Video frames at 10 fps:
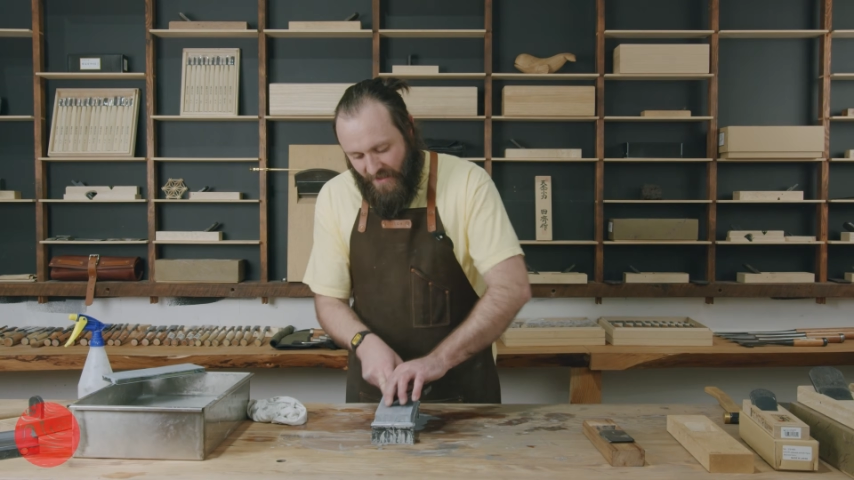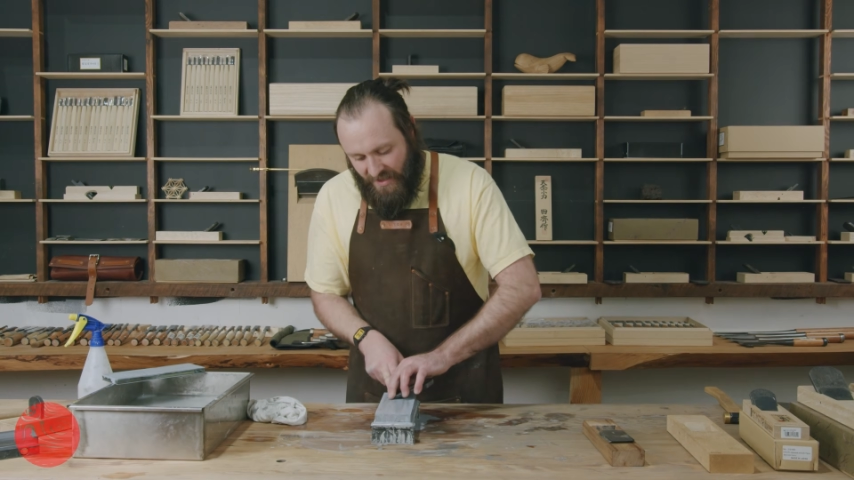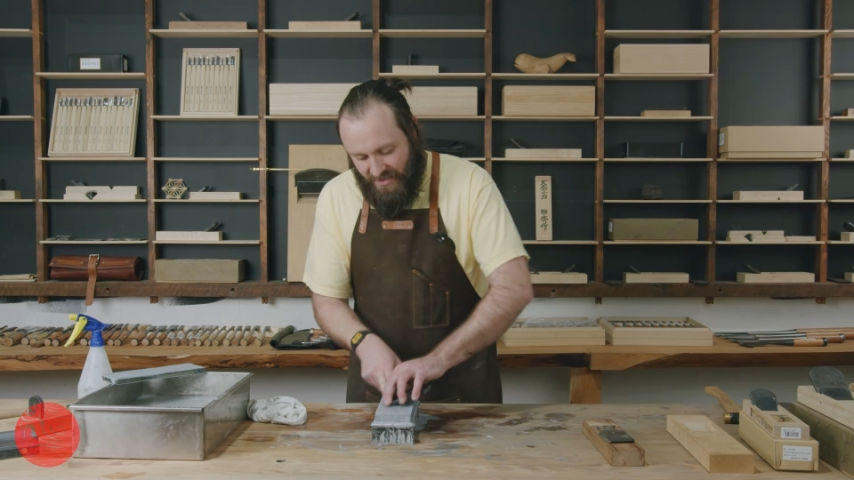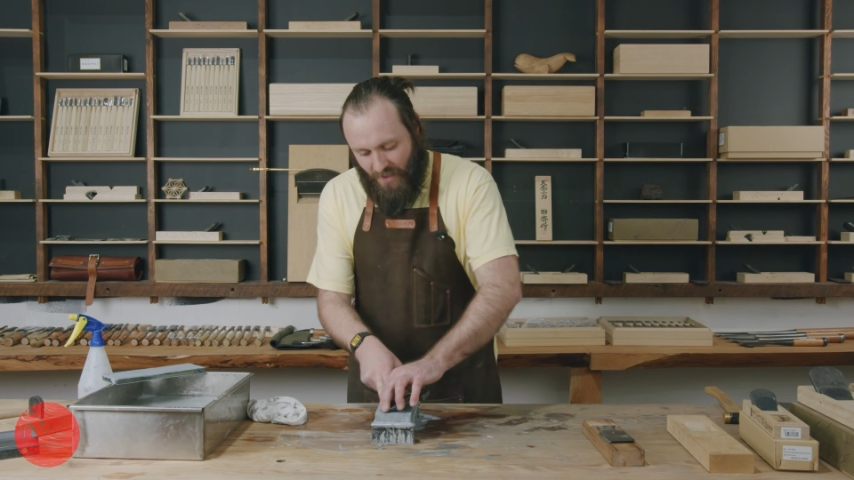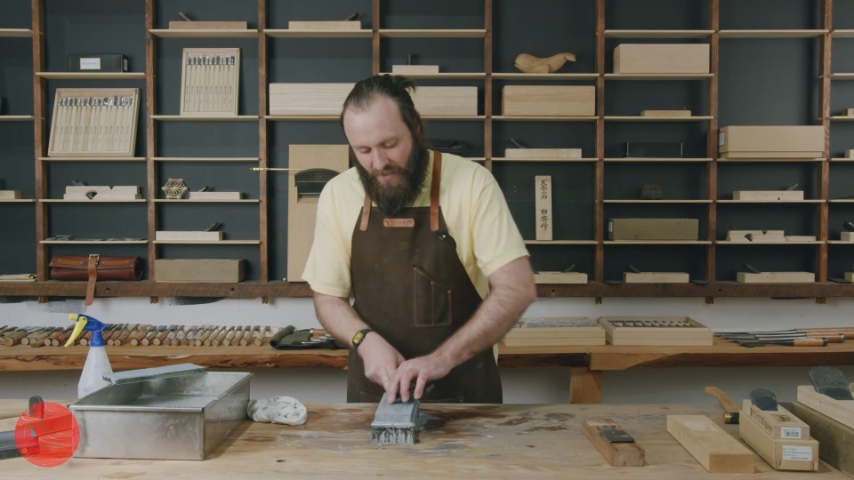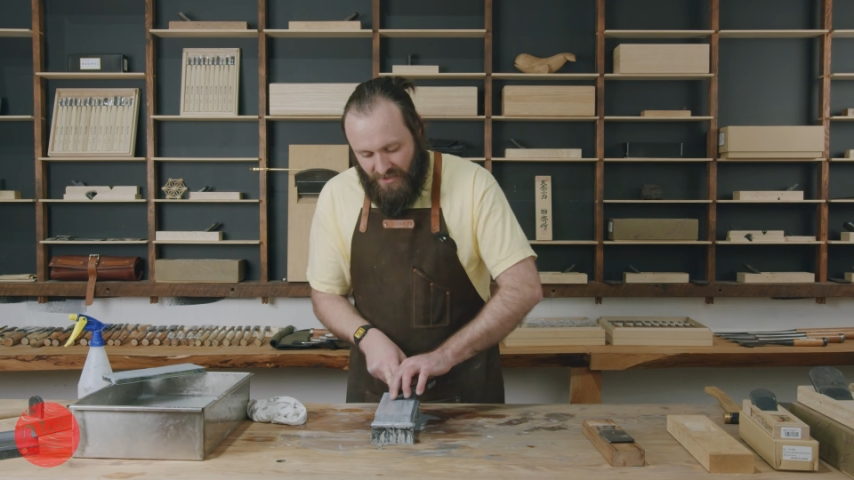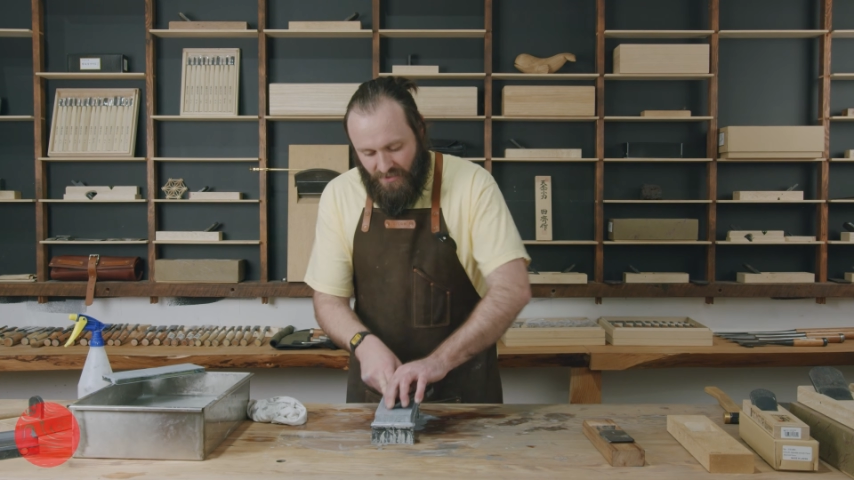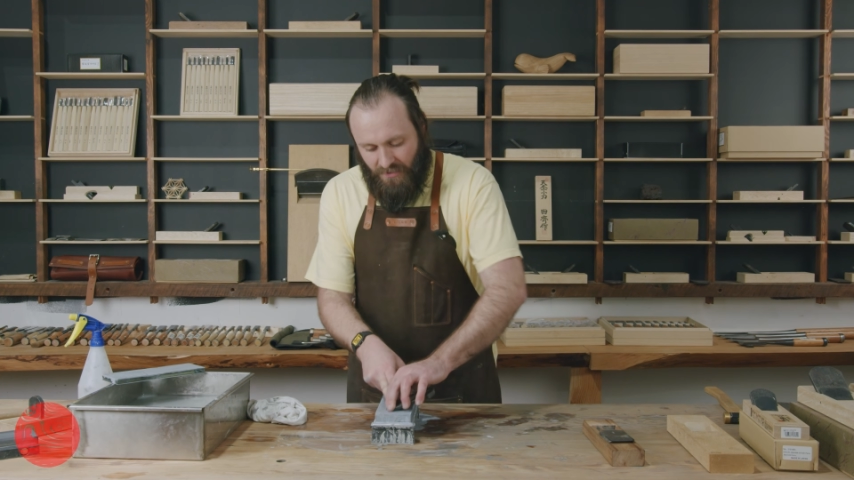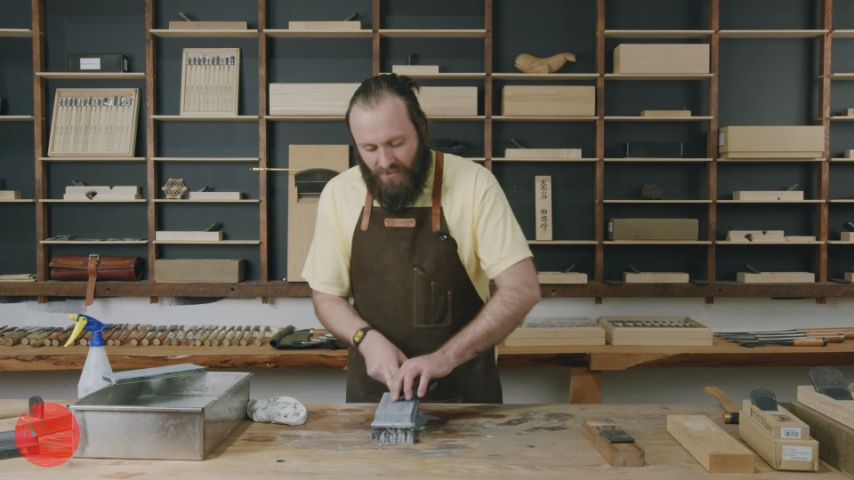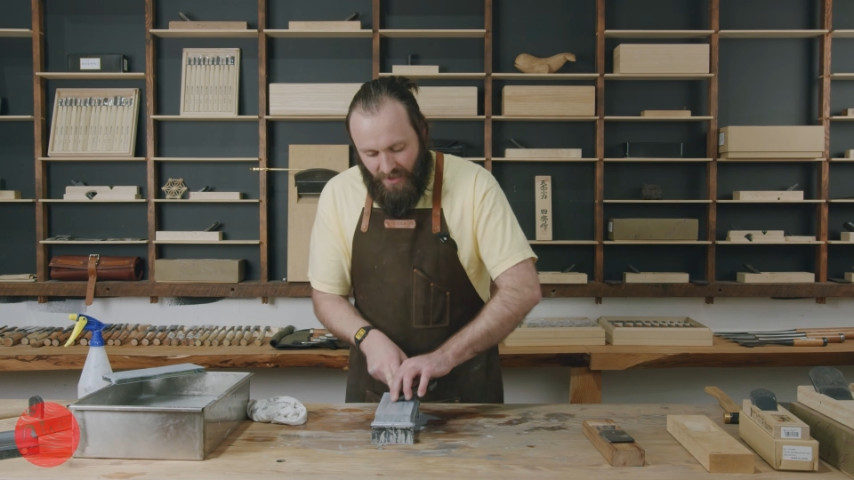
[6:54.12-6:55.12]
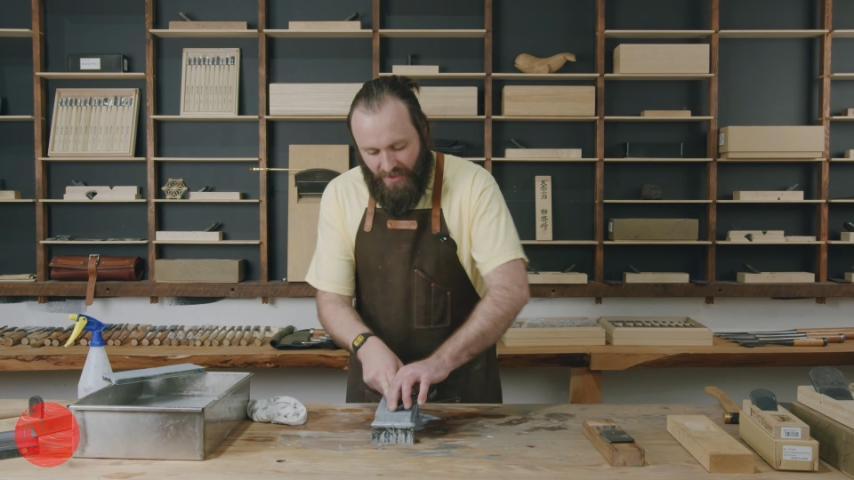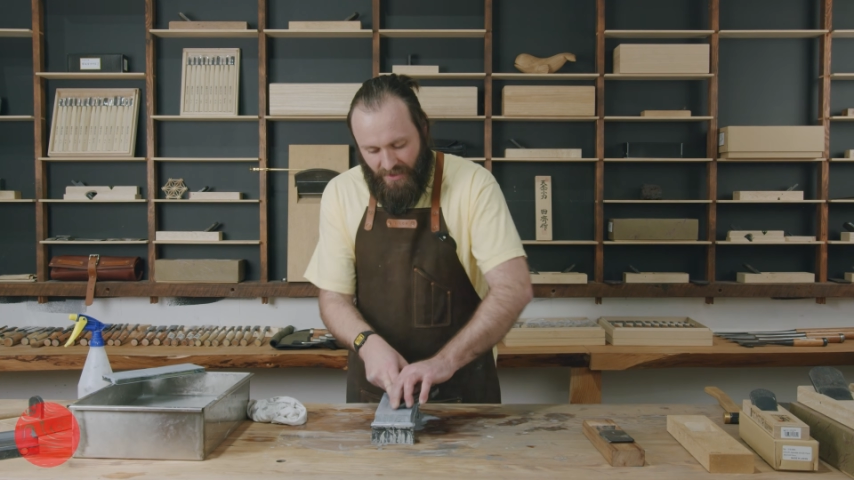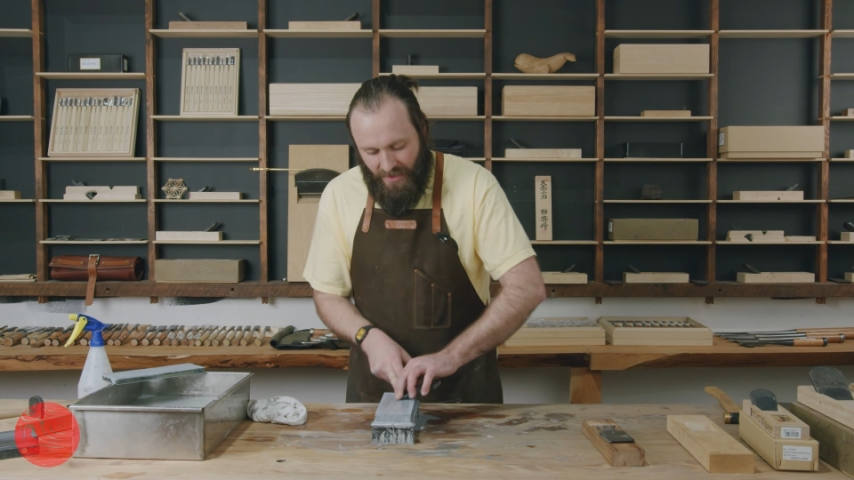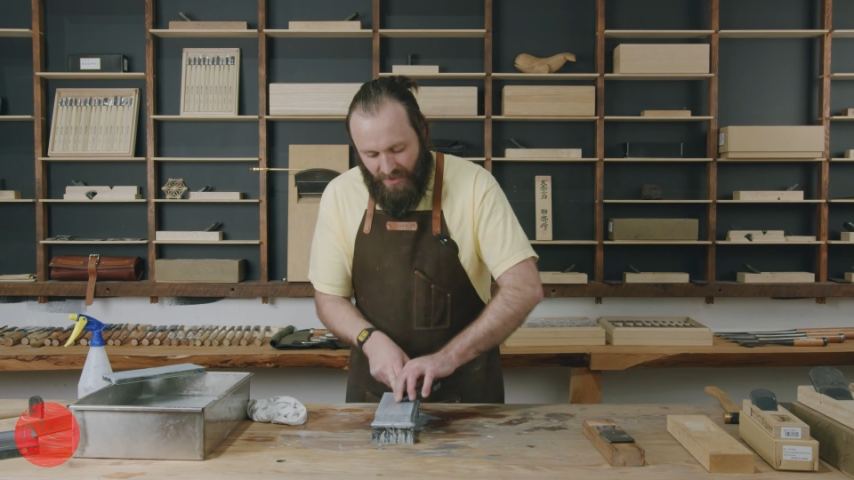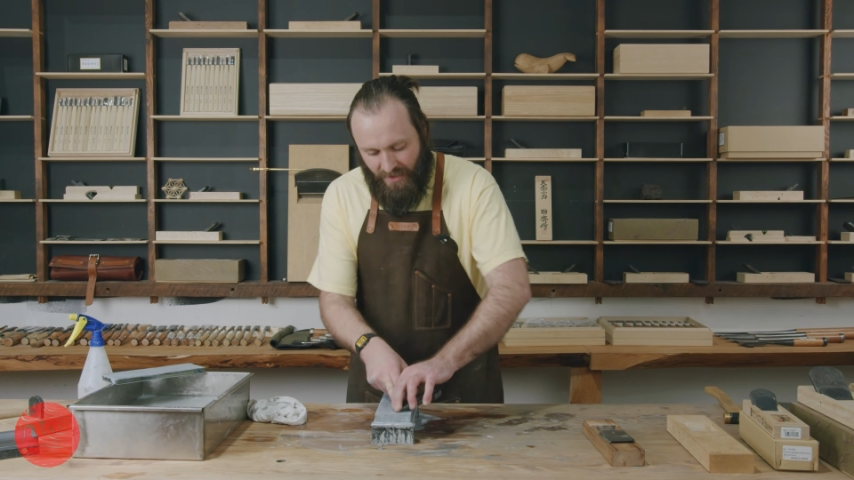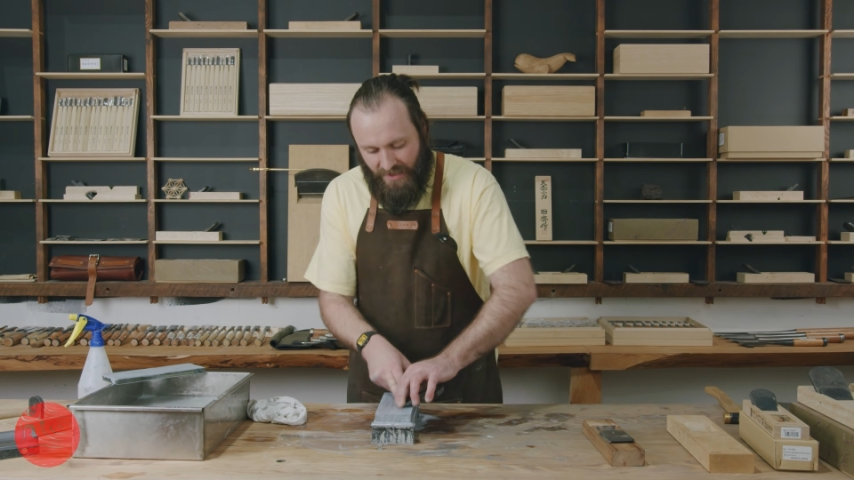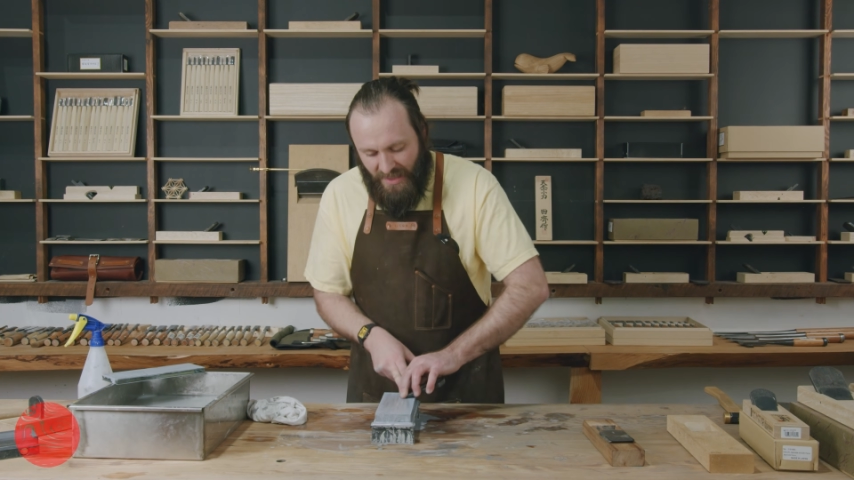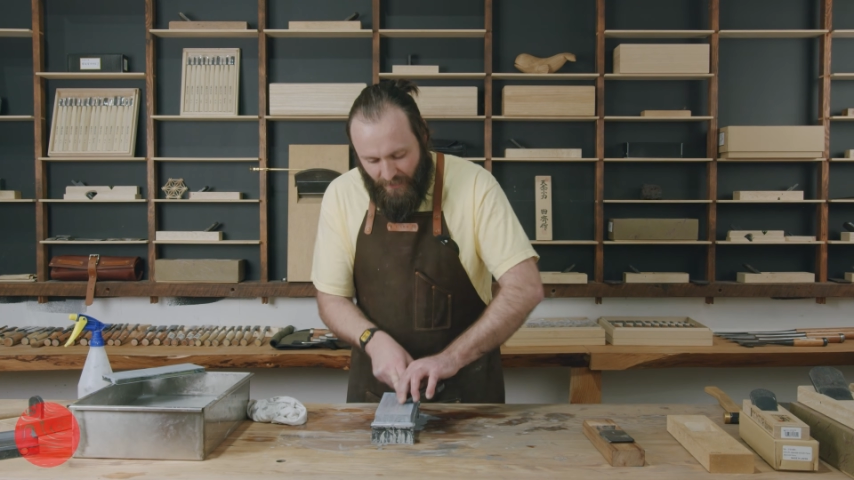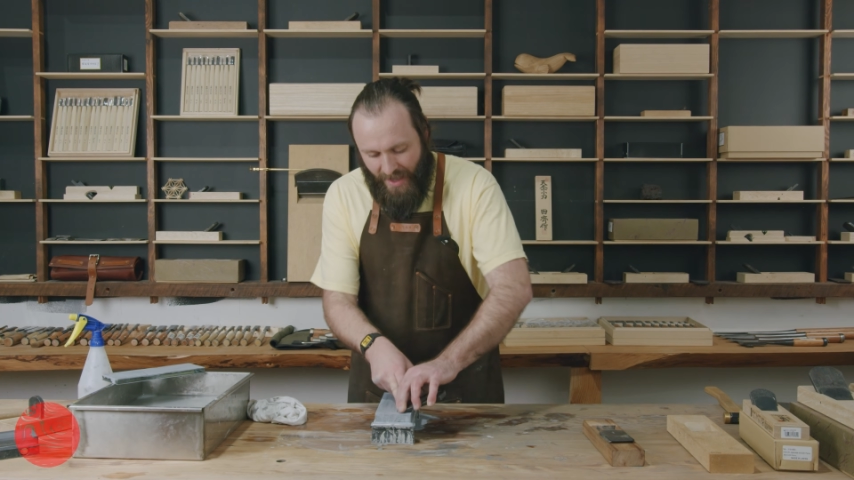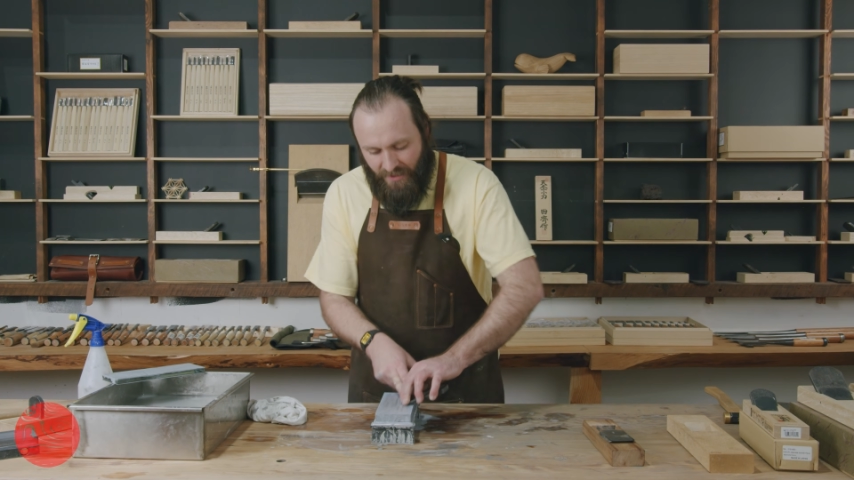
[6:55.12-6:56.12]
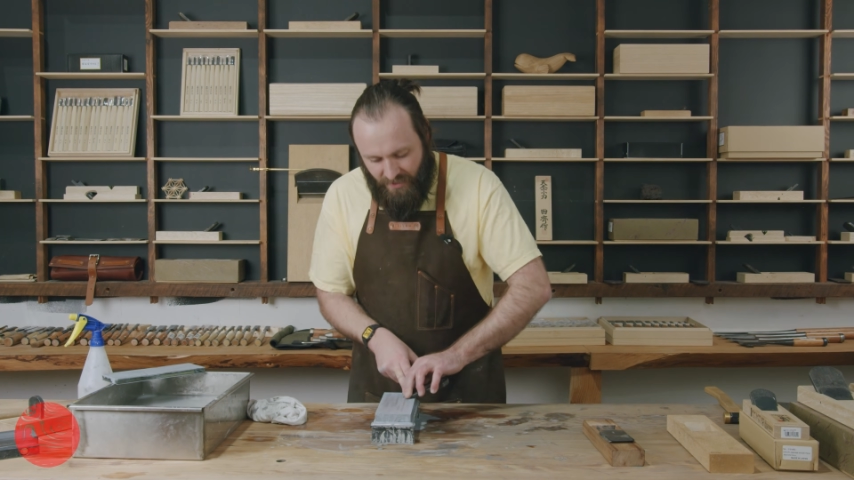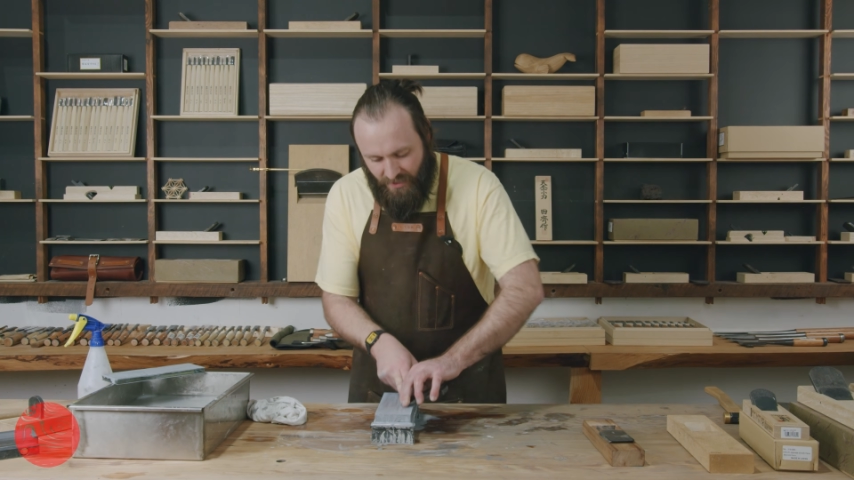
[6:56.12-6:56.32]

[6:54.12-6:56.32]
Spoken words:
that is something to think about